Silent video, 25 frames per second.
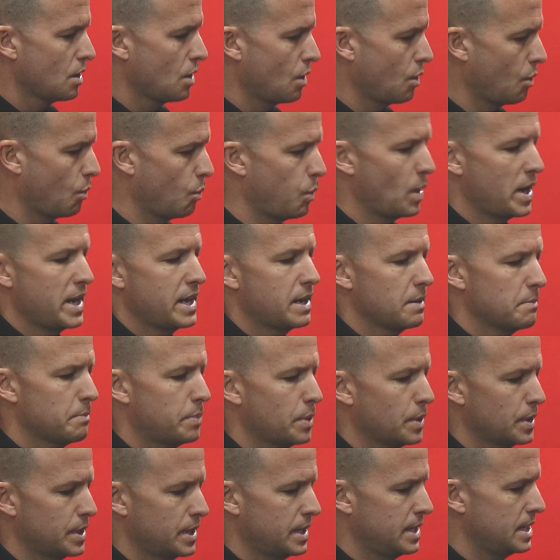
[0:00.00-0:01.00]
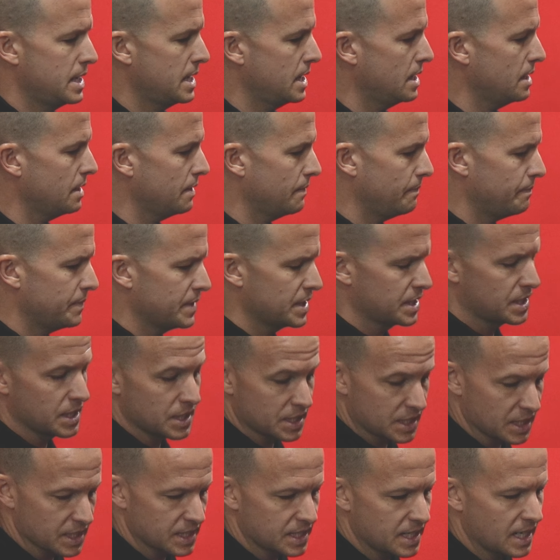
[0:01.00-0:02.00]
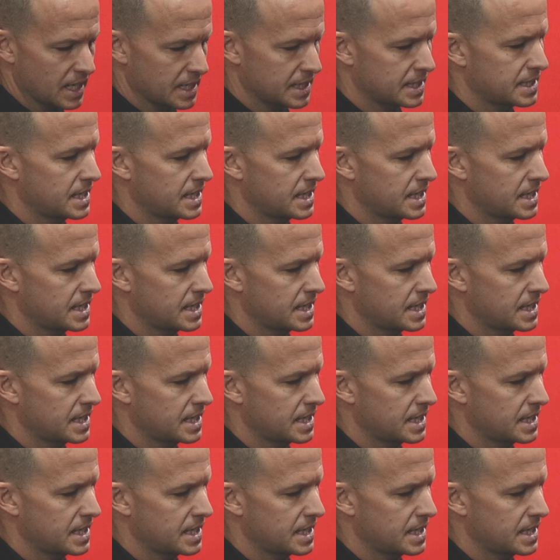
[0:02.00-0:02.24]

we can put in here. This is just our